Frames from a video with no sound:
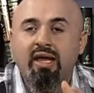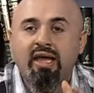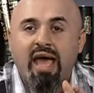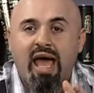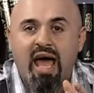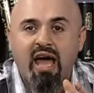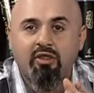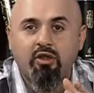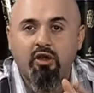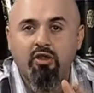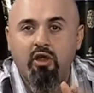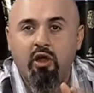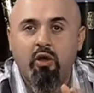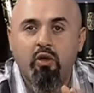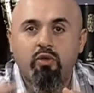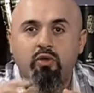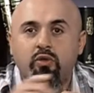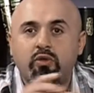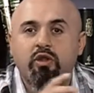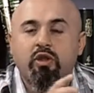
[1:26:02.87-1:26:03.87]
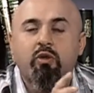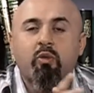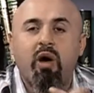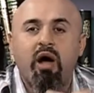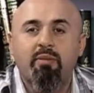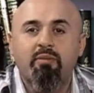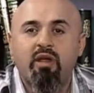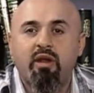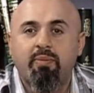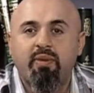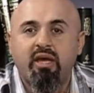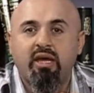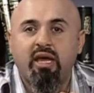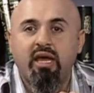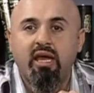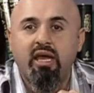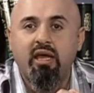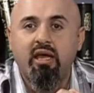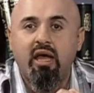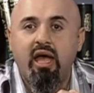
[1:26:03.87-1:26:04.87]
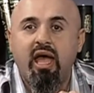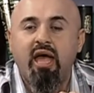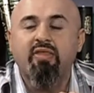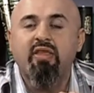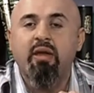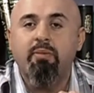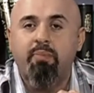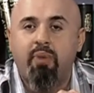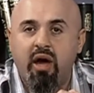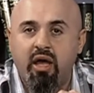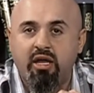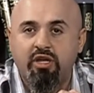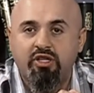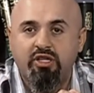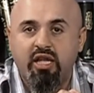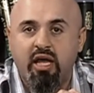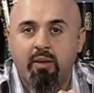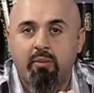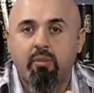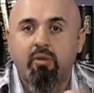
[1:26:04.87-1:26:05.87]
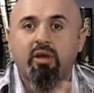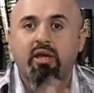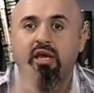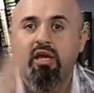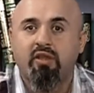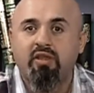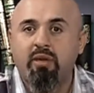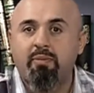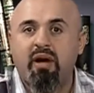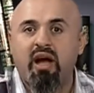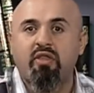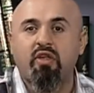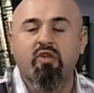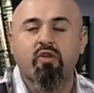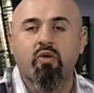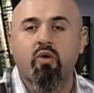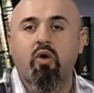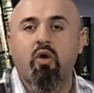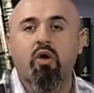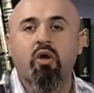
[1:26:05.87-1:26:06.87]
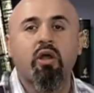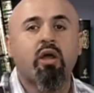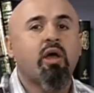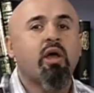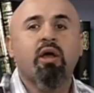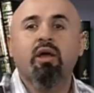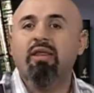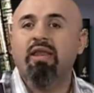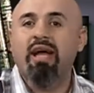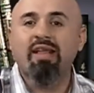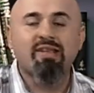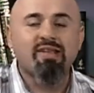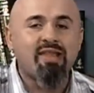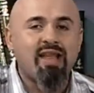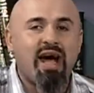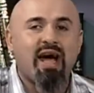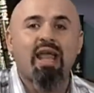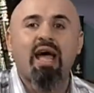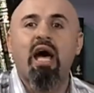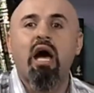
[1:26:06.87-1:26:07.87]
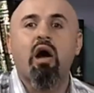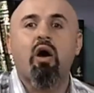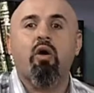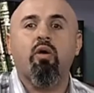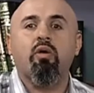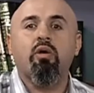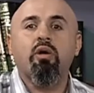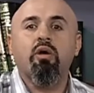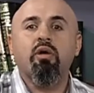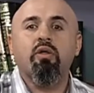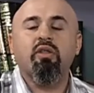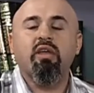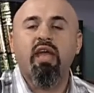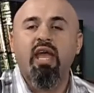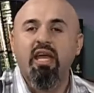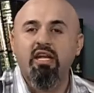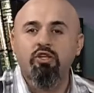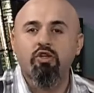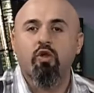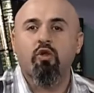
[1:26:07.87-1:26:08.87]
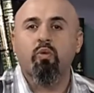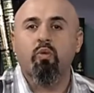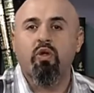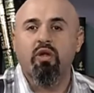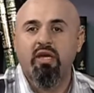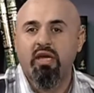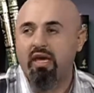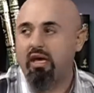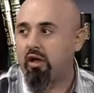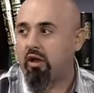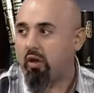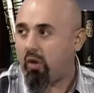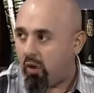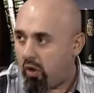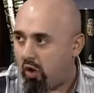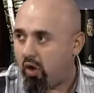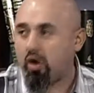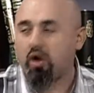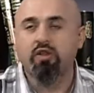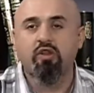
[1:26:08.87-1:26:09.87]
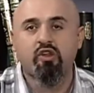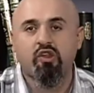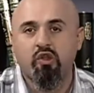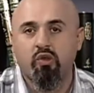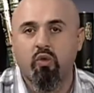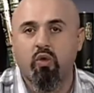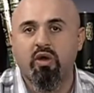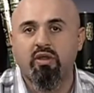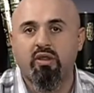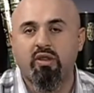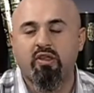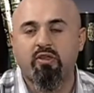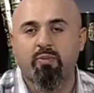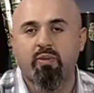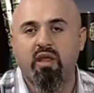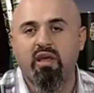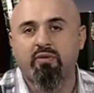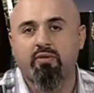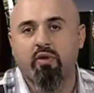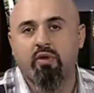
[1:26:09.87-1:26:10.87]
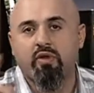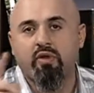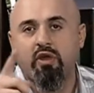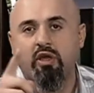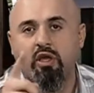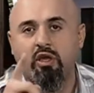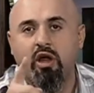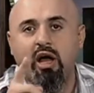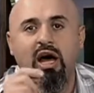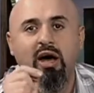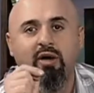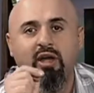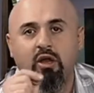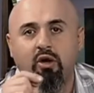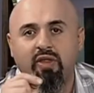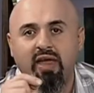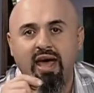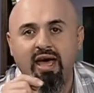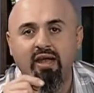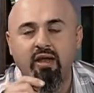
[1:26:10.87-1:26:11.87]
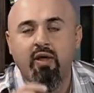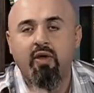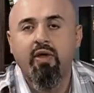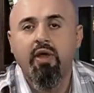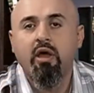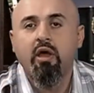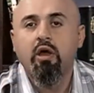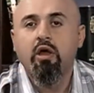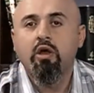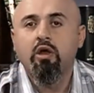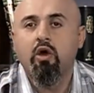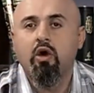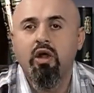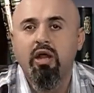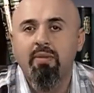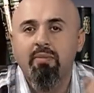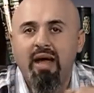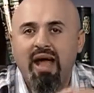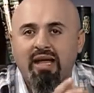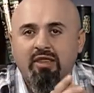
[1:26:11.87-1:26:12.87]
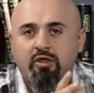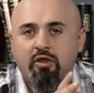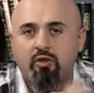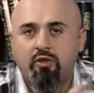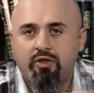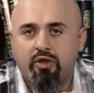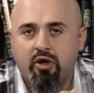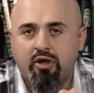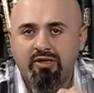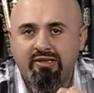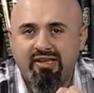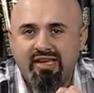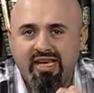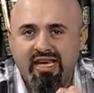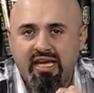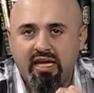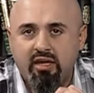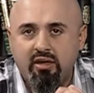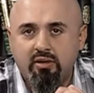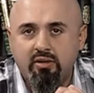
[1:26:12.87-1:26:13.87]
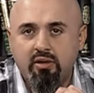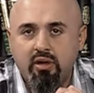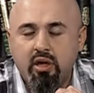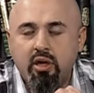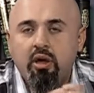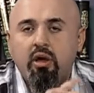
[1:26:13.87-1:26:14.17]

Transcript: gather those who didn't want me to be king and then punish them. Kill them by the sword. That's not how the angels will kill or destroy the disbelievers. You know how I know that? Go to Matthew 13,